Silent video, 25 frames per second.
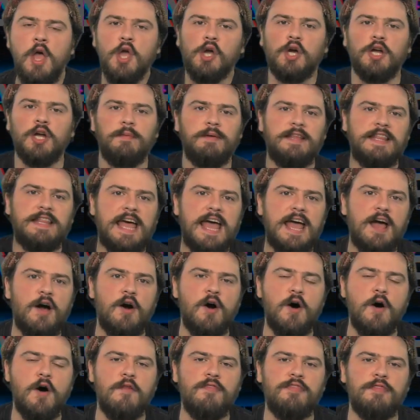Going to be there
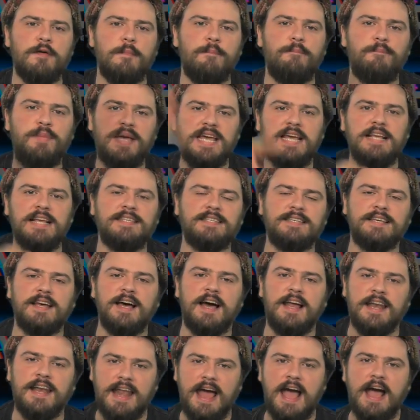on the
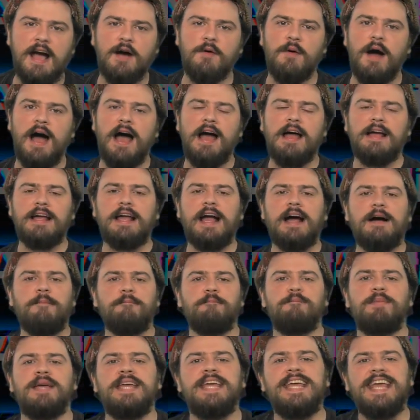beta. Now I
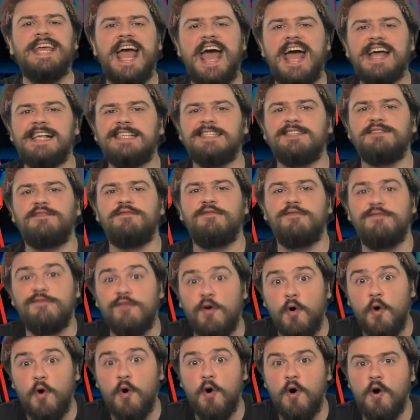am
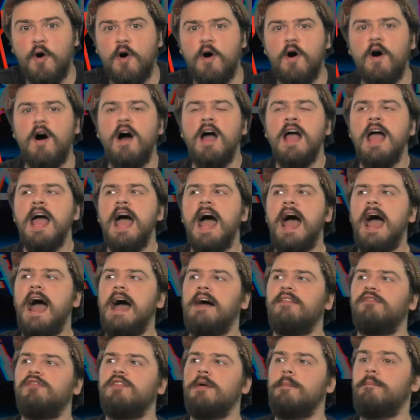PS4,
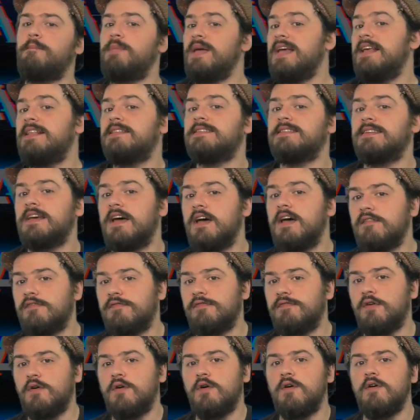and the beta
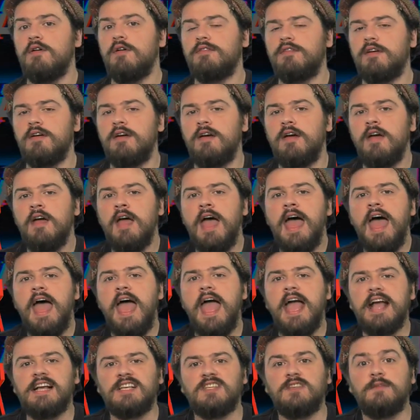for the
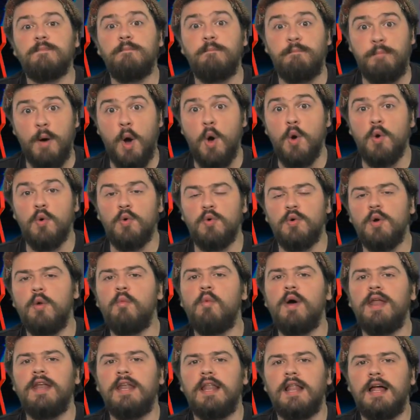X-Bone
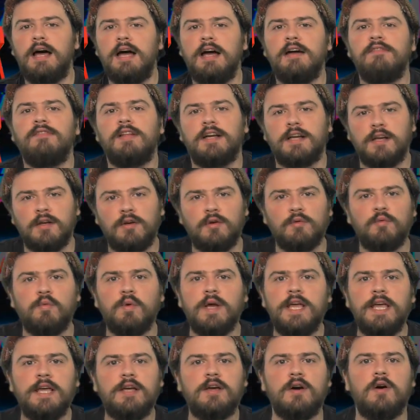went live like a good
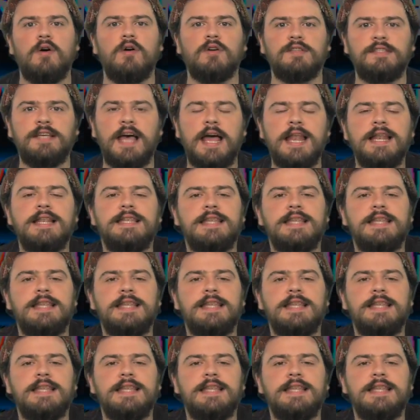week or 10